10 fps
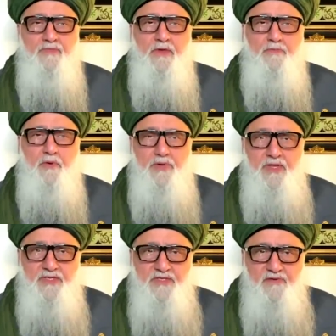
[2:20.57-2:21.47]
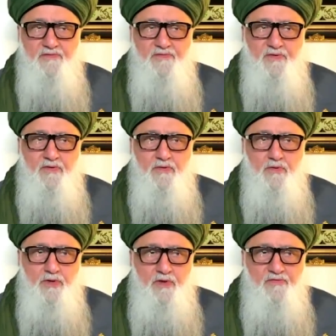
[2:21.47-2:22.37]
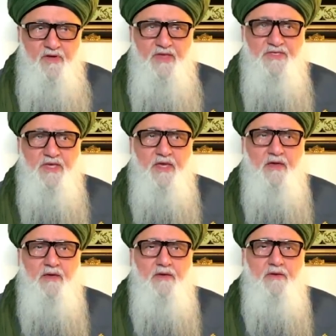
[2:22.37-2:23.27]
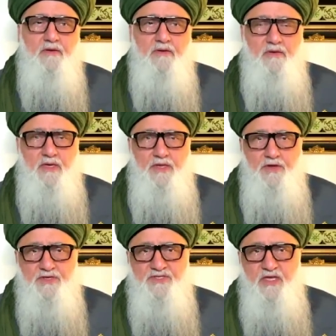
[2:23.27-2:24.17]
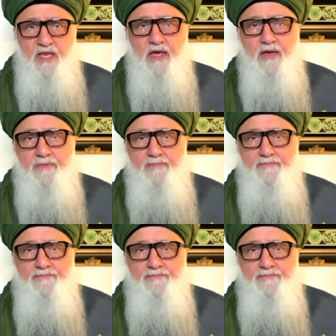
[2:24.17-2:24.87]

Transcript: the importance of who you're facing in your salah,